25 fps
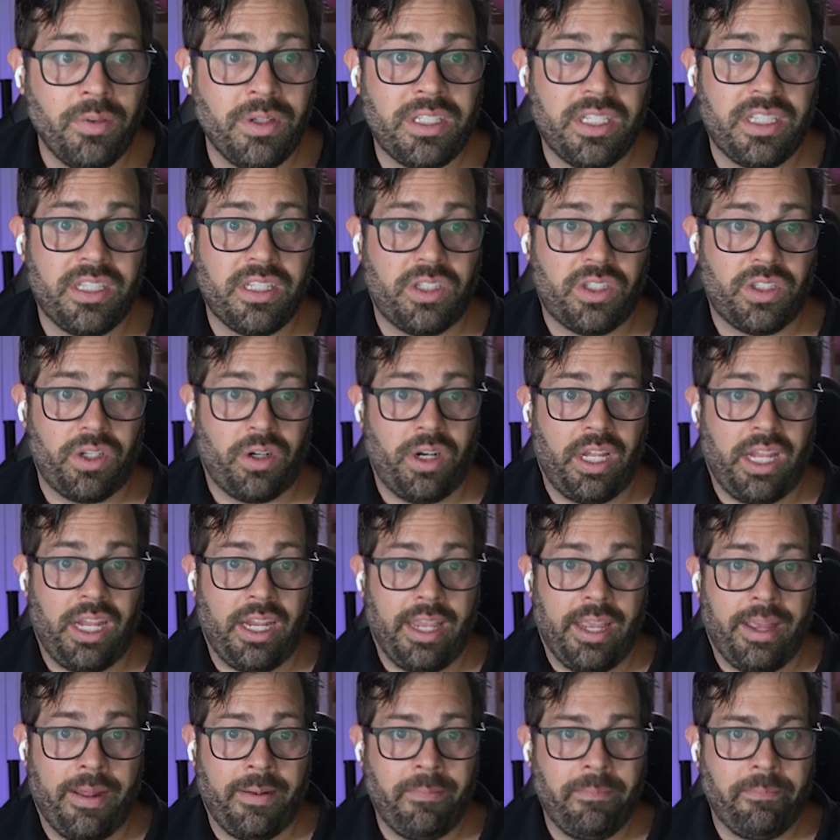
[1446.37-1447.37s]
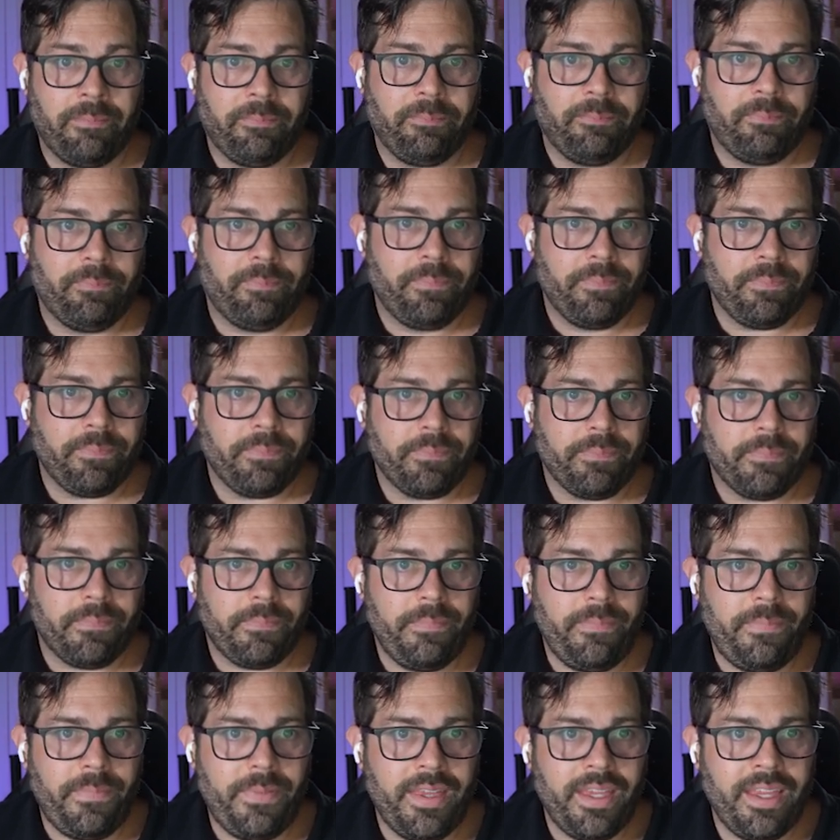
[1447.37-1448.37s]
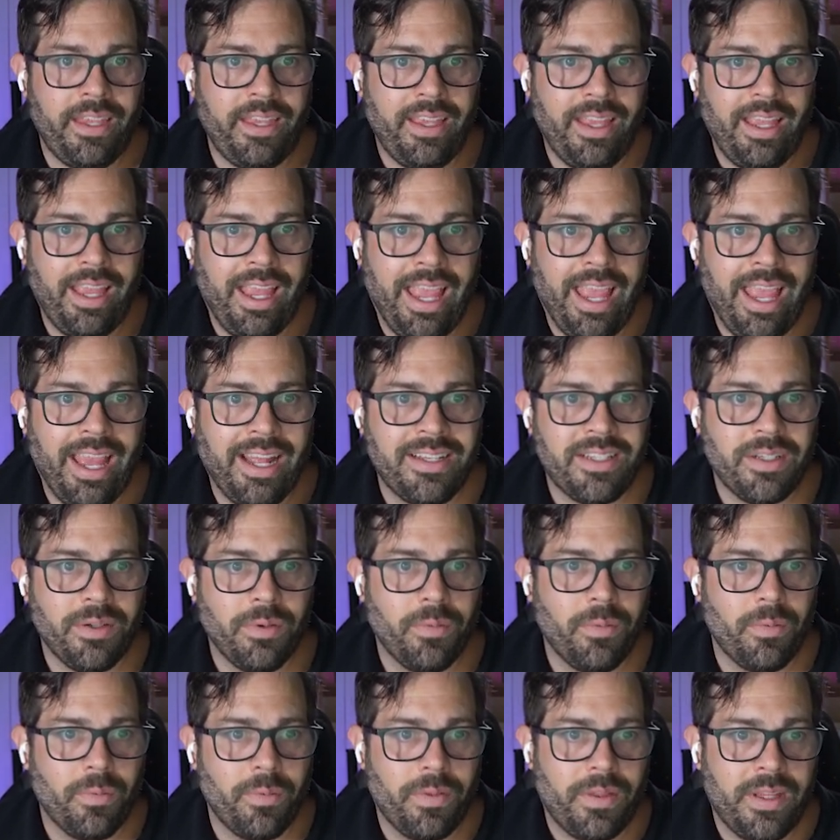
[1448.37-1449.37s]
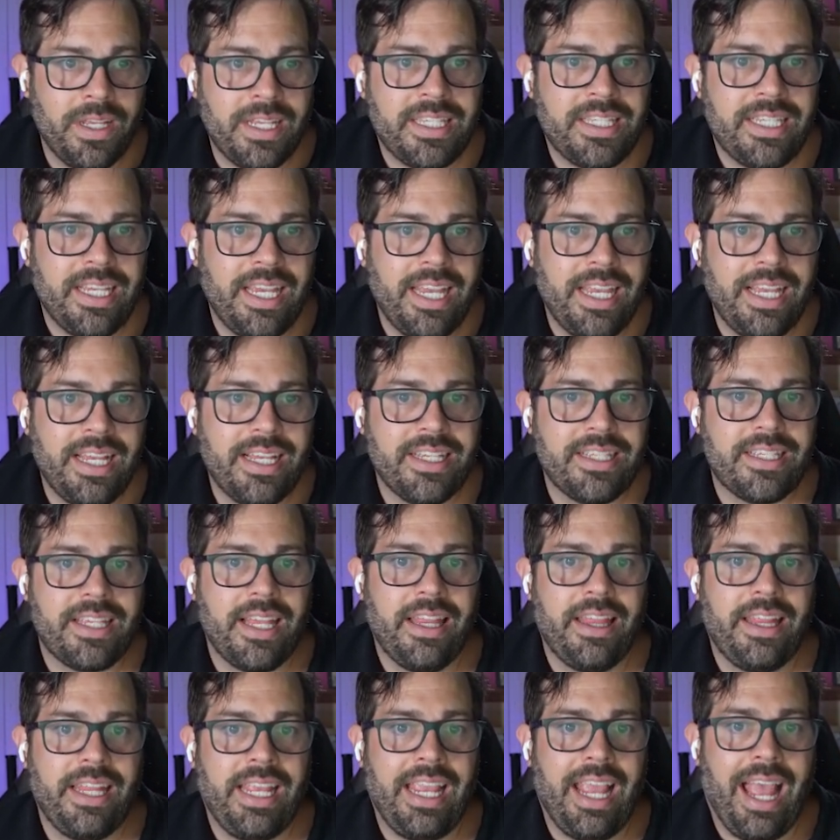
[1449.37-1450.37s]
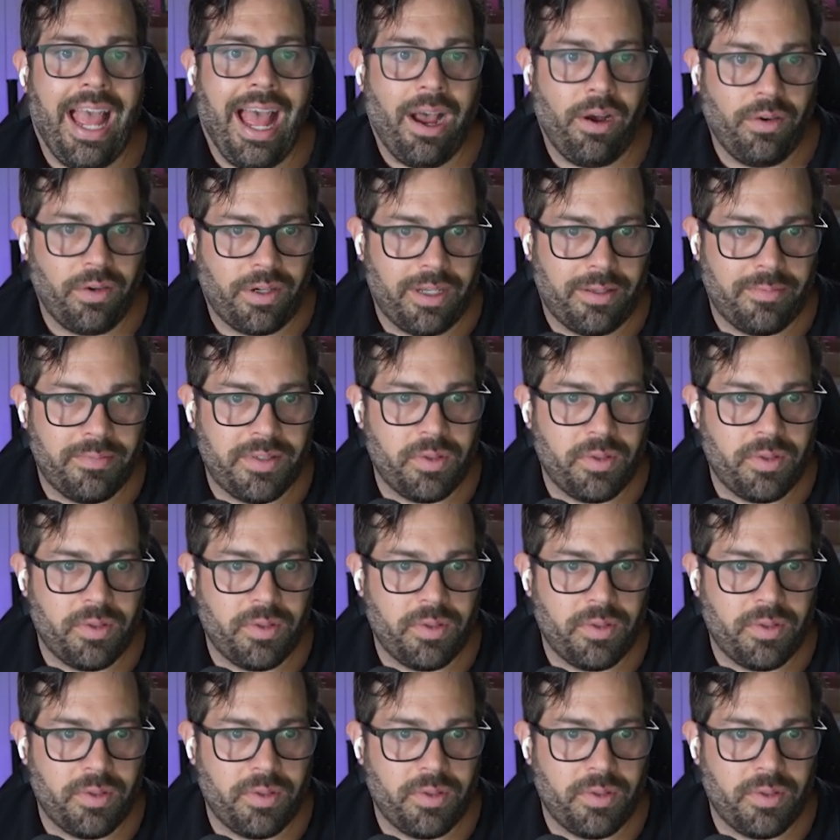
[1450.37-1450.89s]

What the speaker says: into the journey again. And this is the outcome.